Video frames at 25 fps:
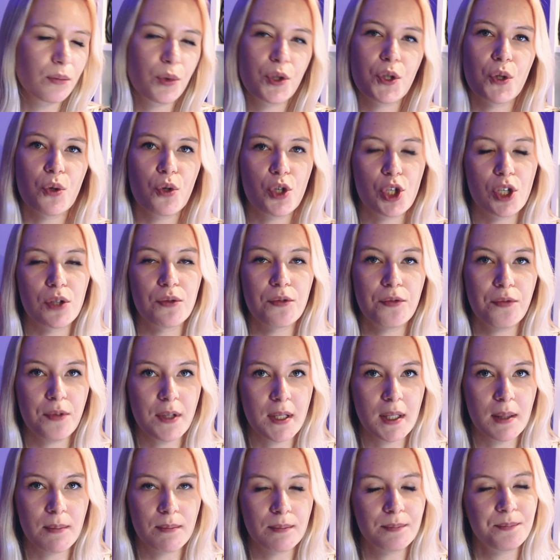tuition
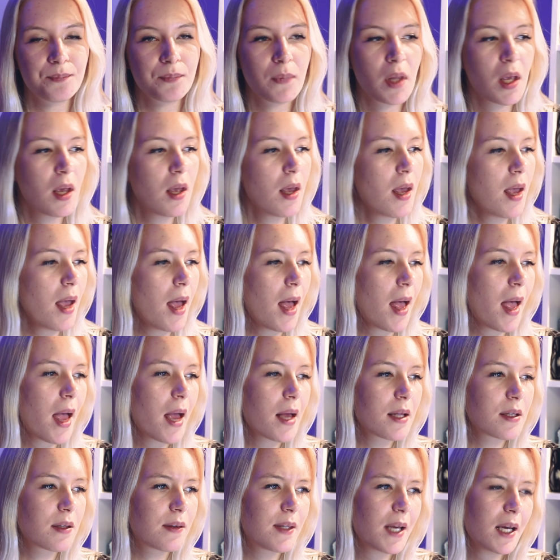fee.
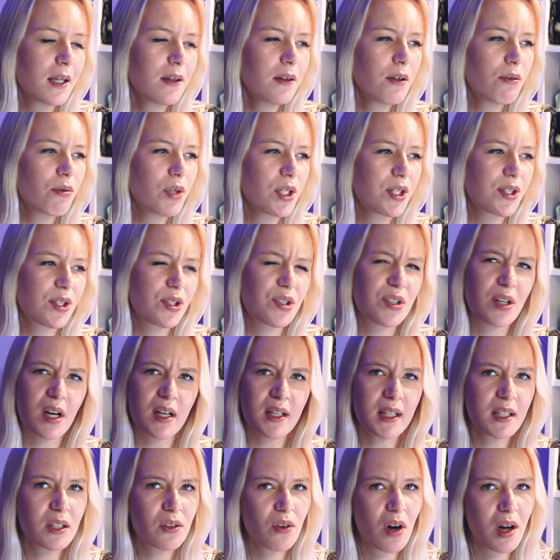And then there is
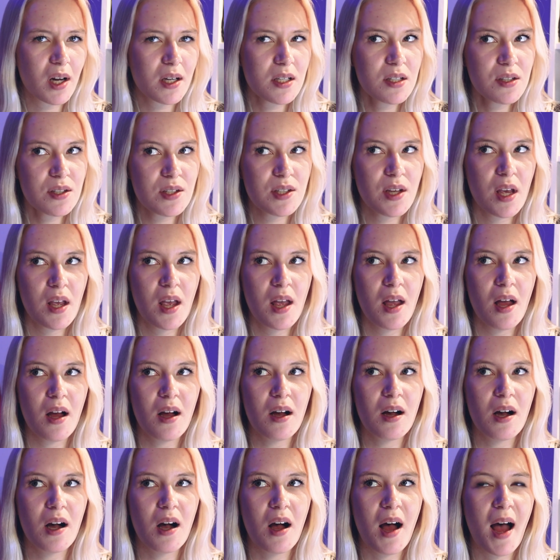study grant.
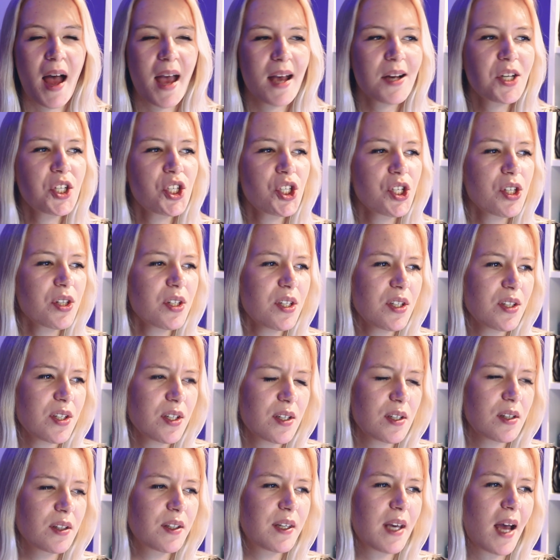I actually
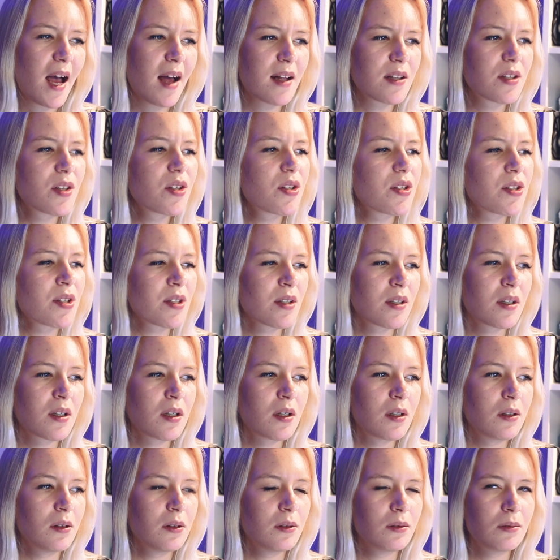didn't get
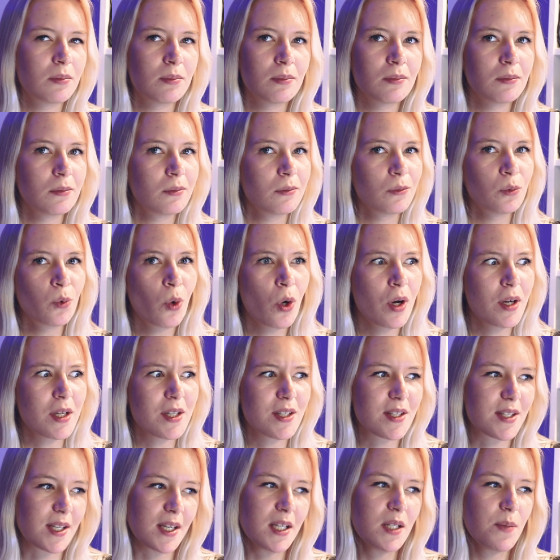what
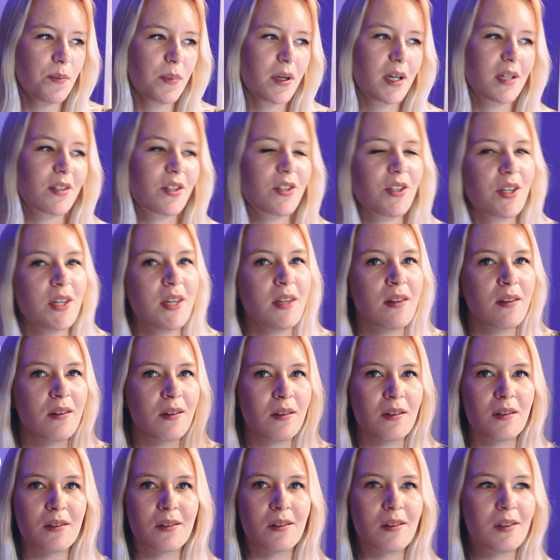is it, but
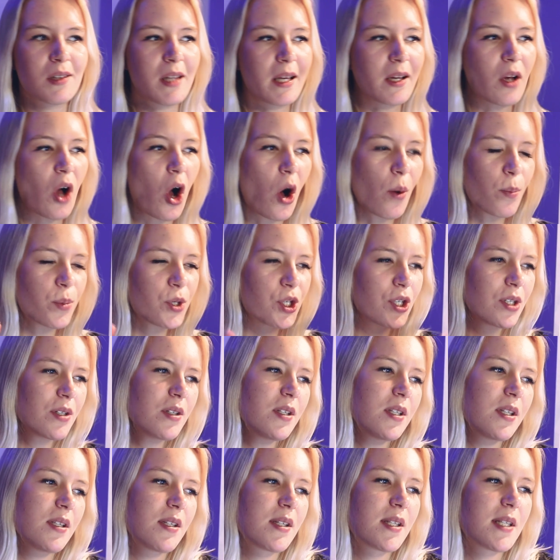in
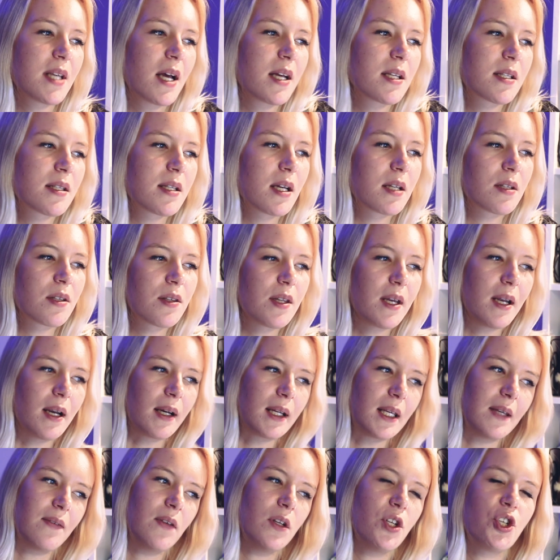options it says that they're
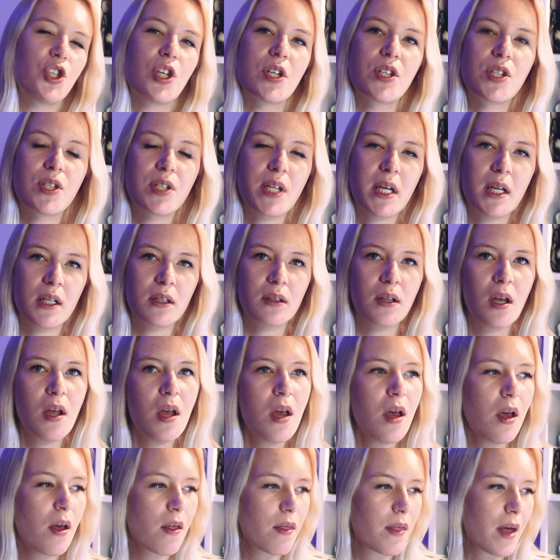giving just
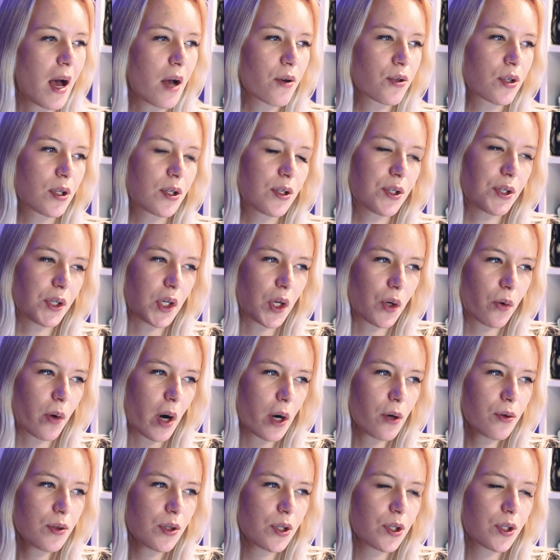10,000
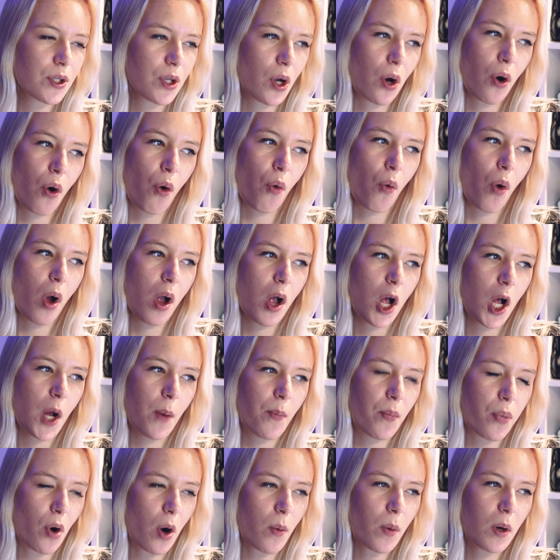euros. So
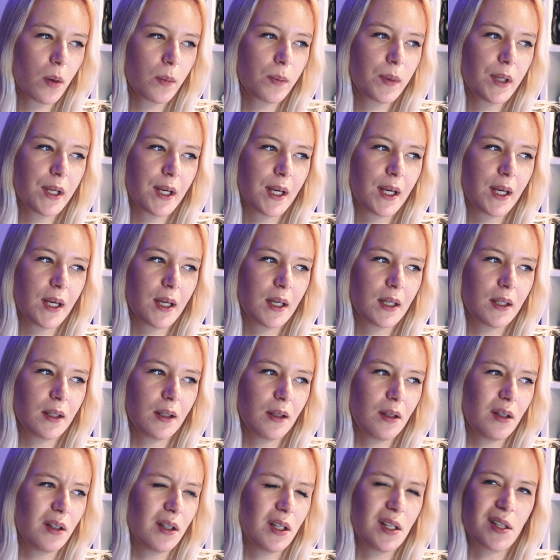probably
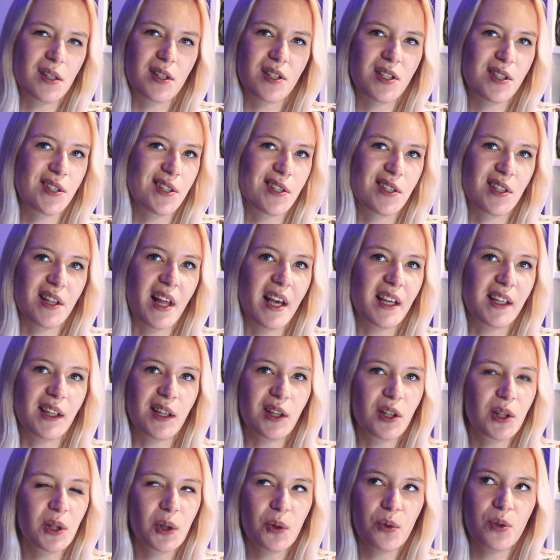it's like
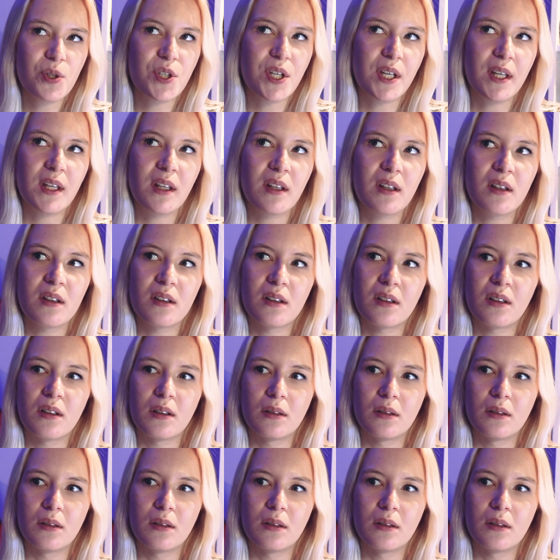including